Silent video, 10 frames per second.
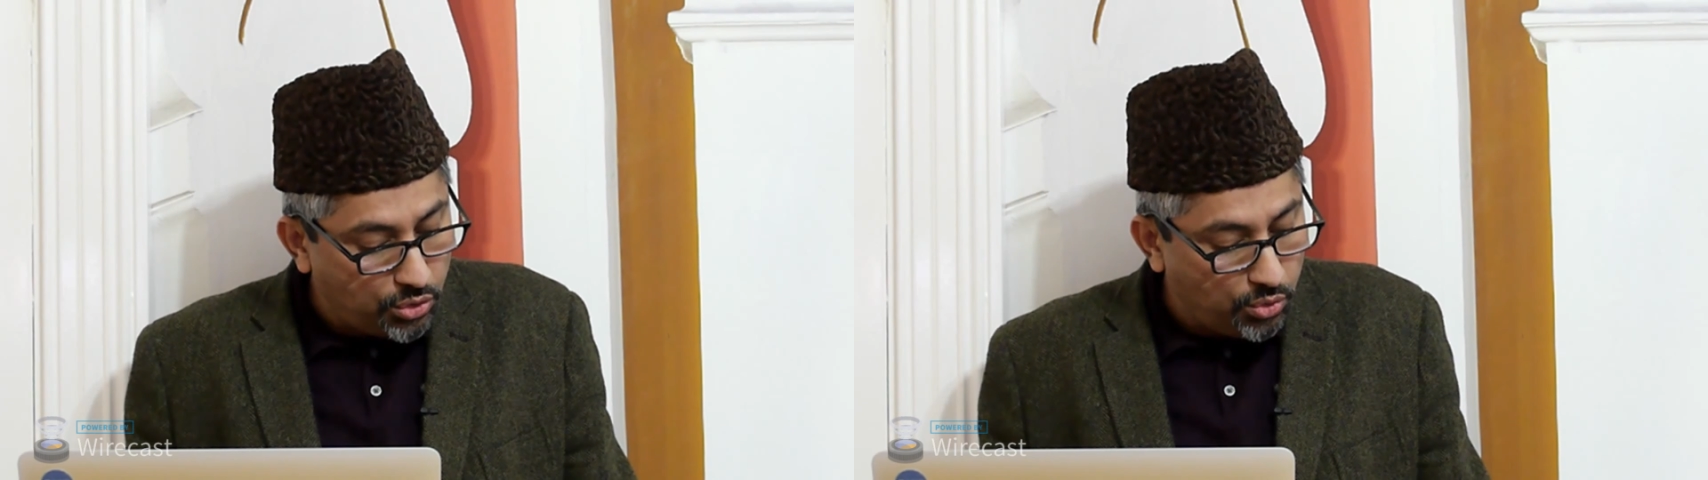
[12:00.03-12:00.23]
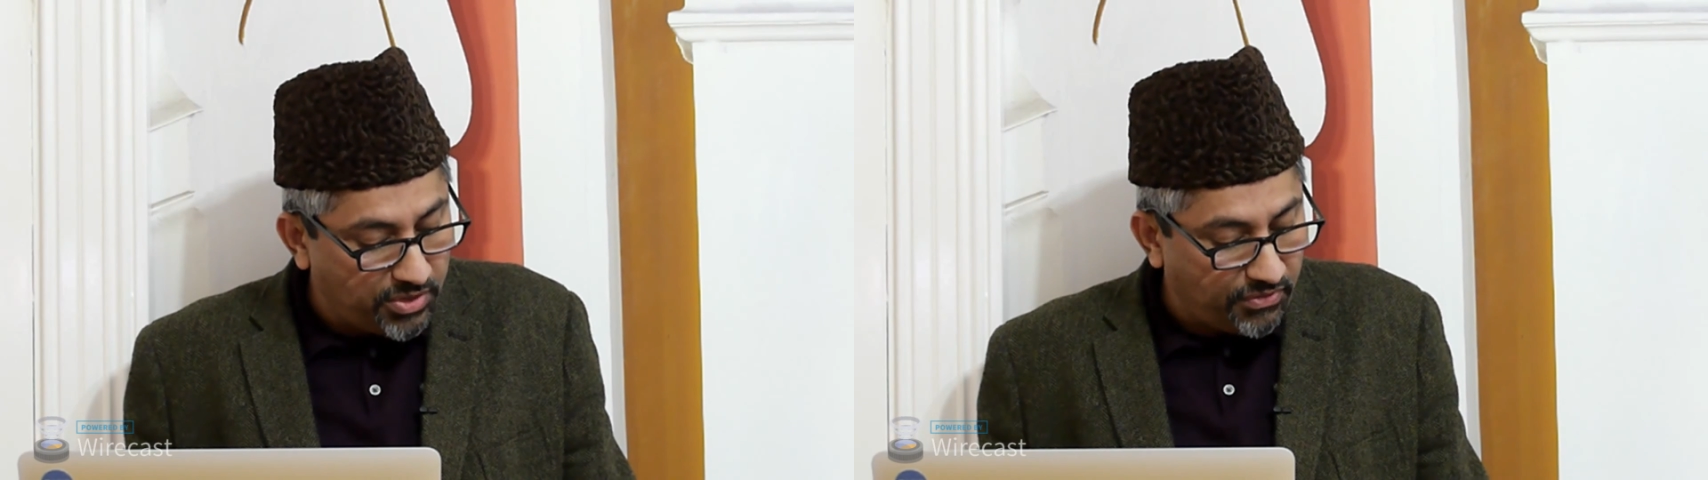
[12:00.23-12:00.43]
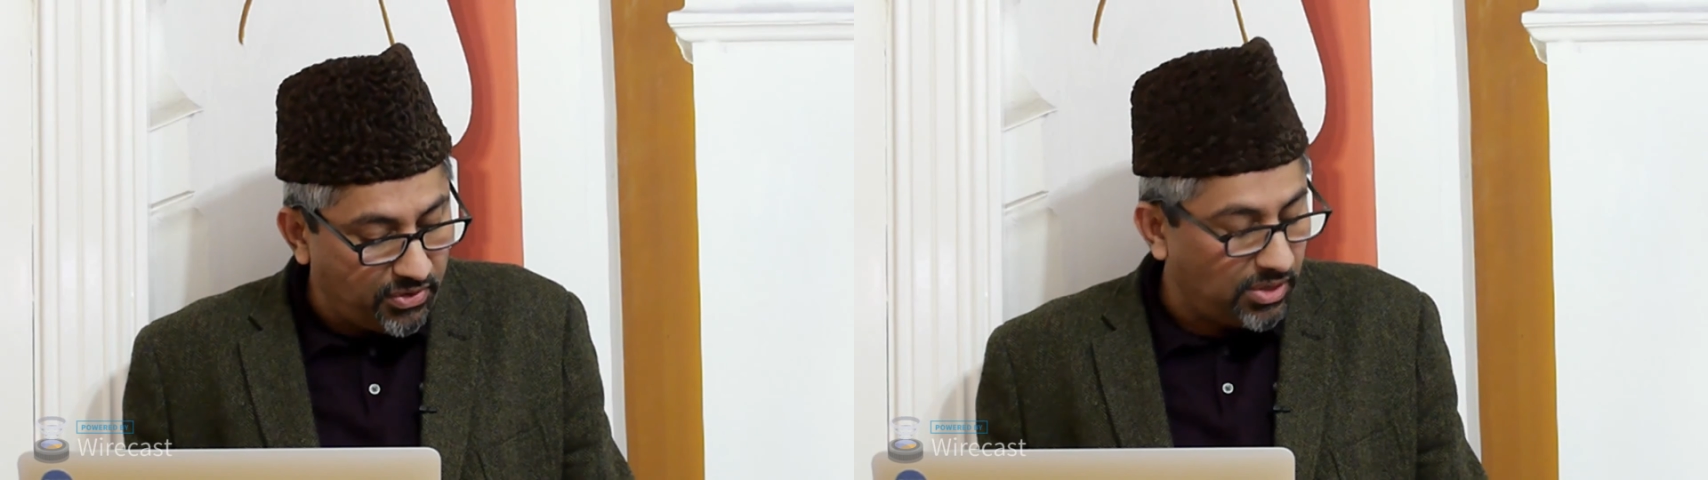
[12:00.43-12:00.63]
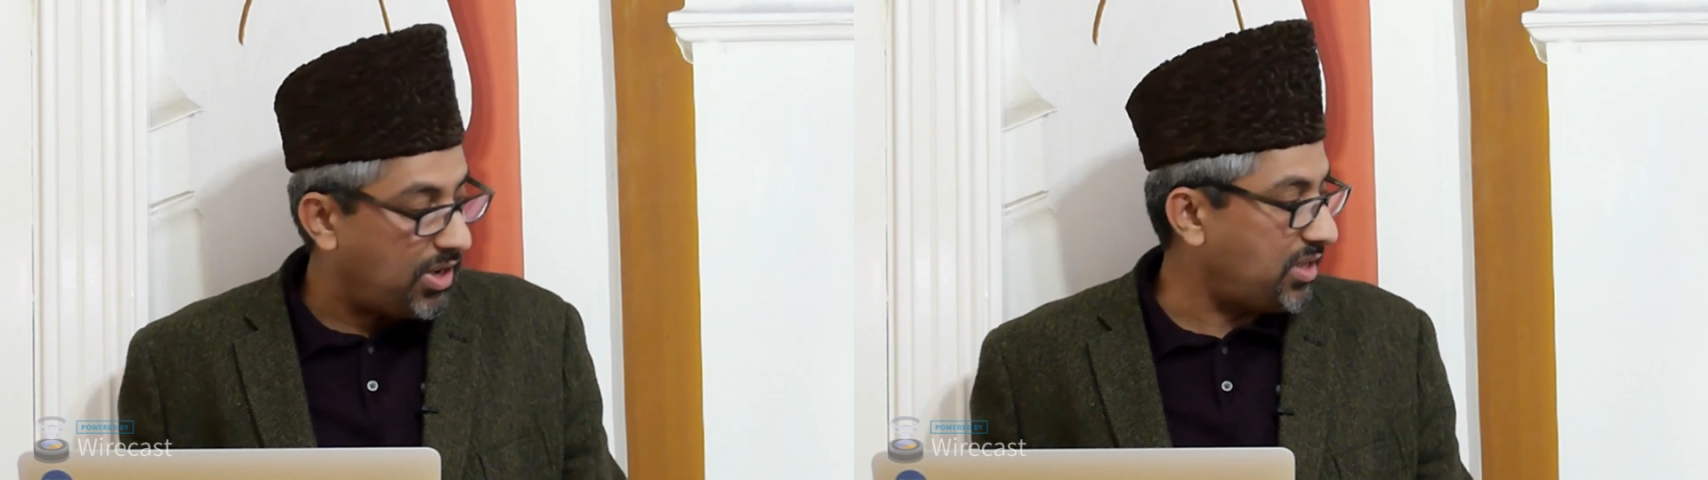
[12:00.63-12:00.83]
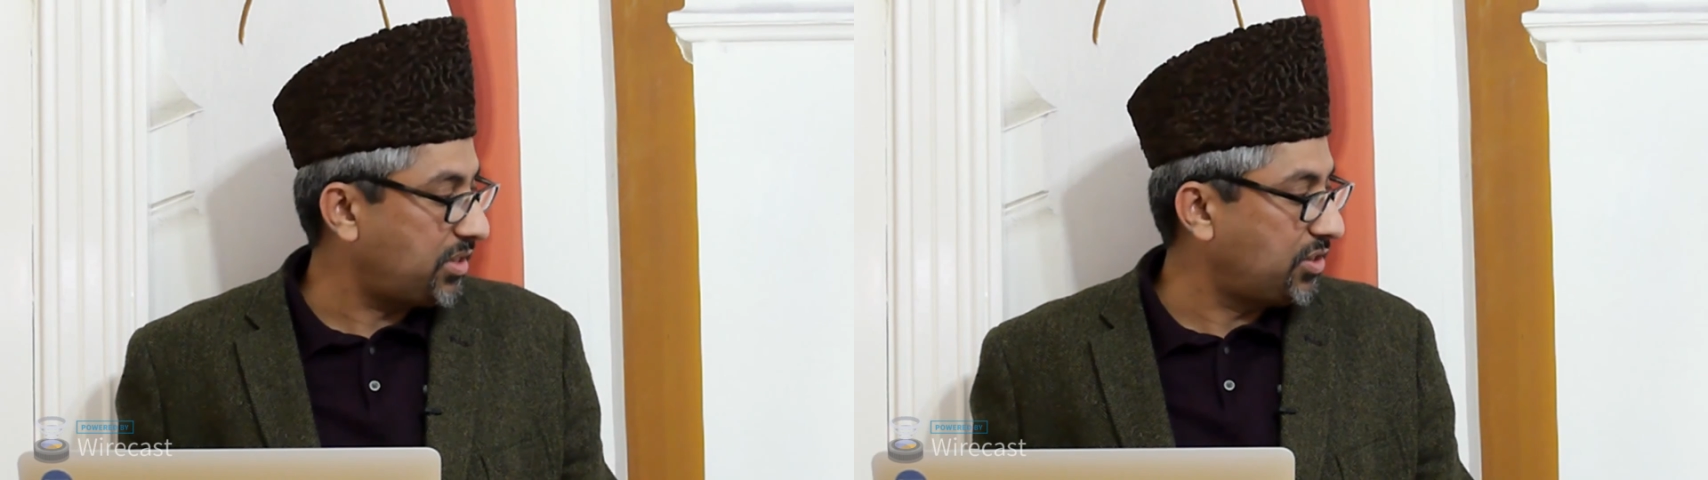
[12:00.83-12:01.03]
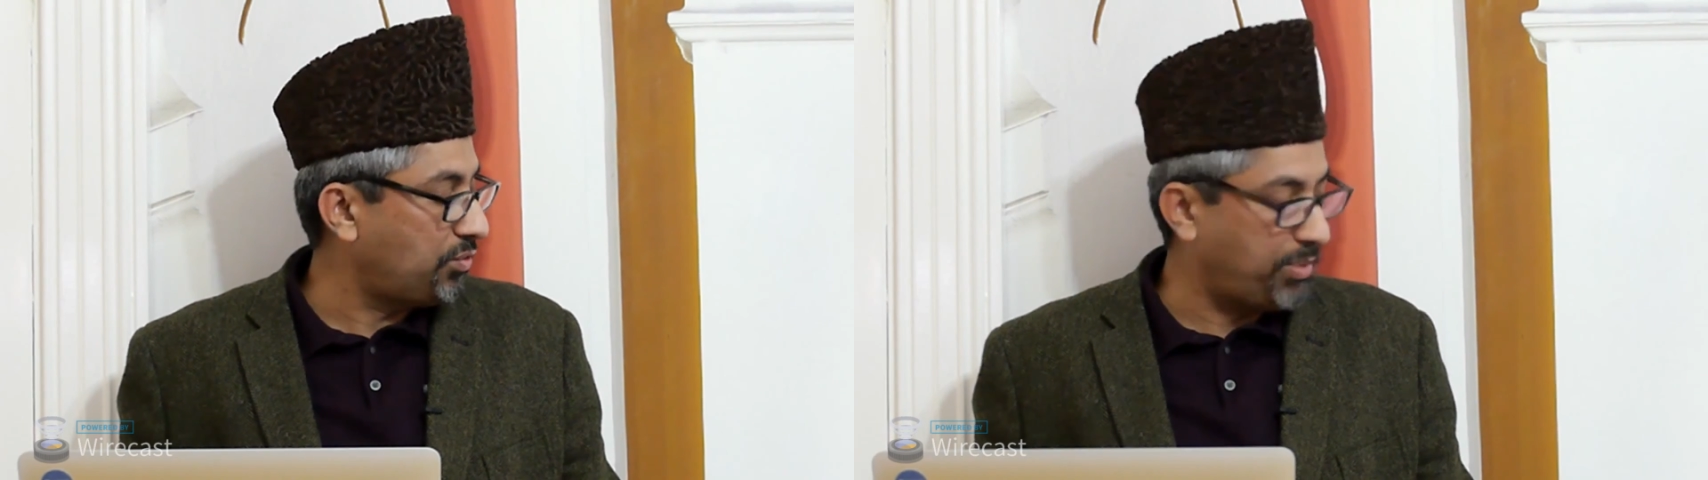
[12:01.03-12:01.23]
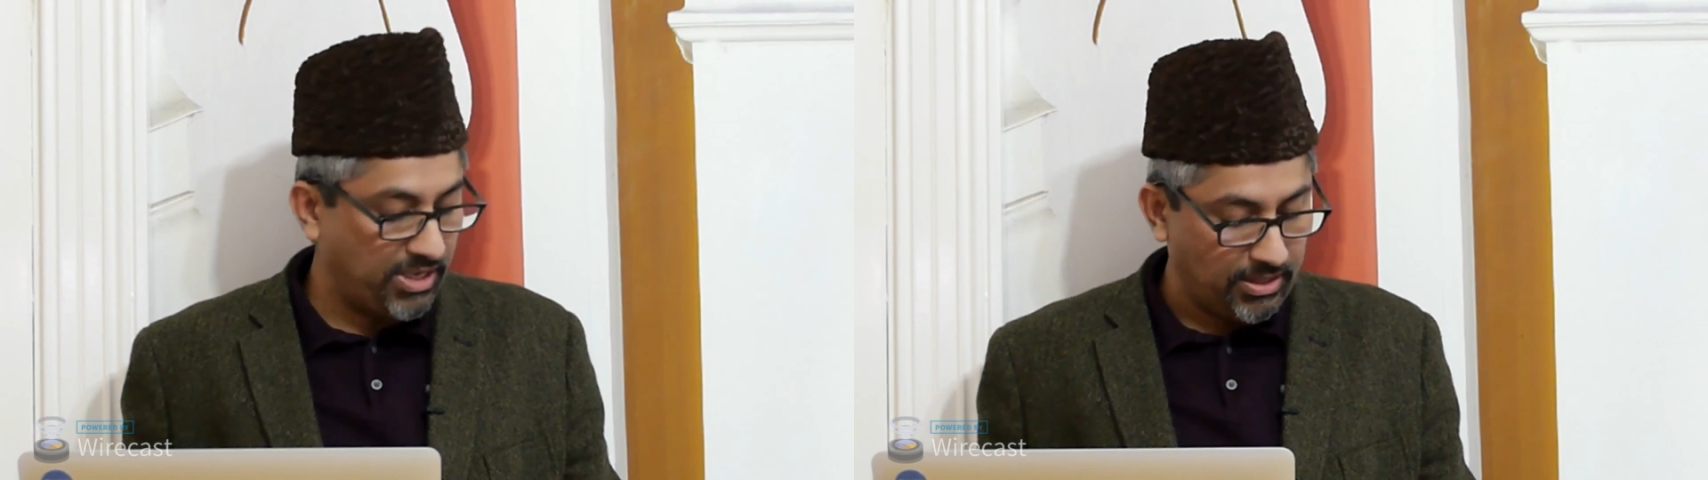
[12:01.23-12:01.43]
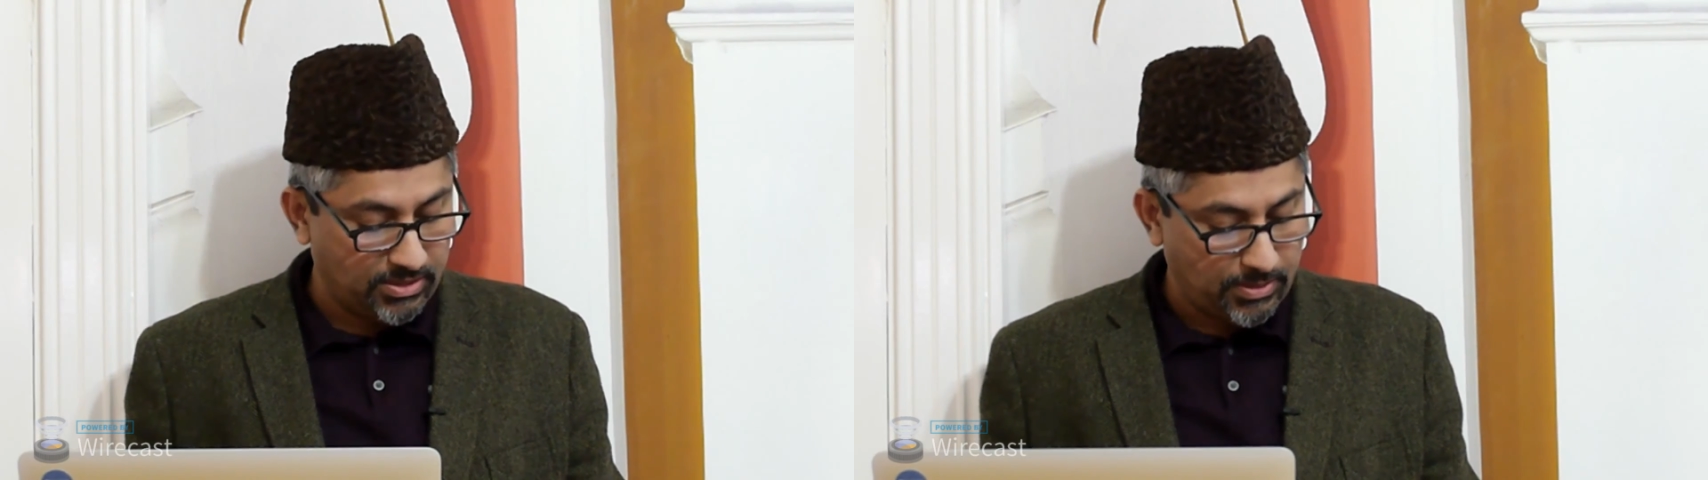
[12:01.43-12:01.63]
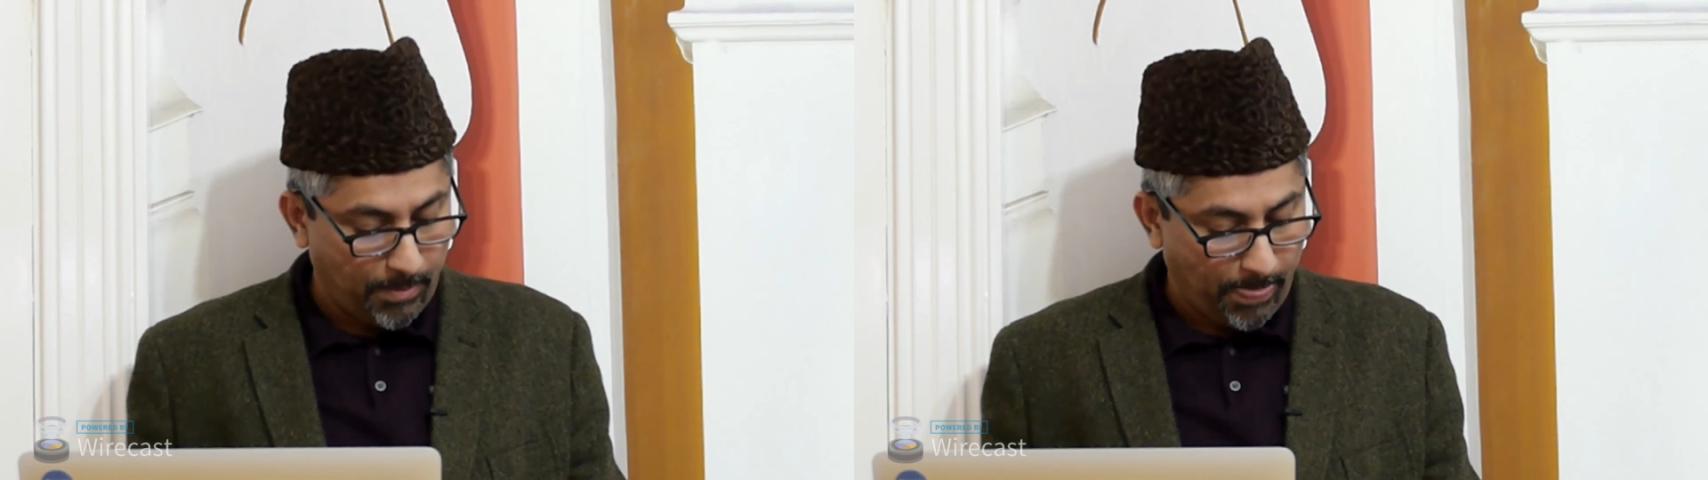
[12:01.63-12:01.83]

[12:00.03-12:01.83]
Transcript: two different classes of beings.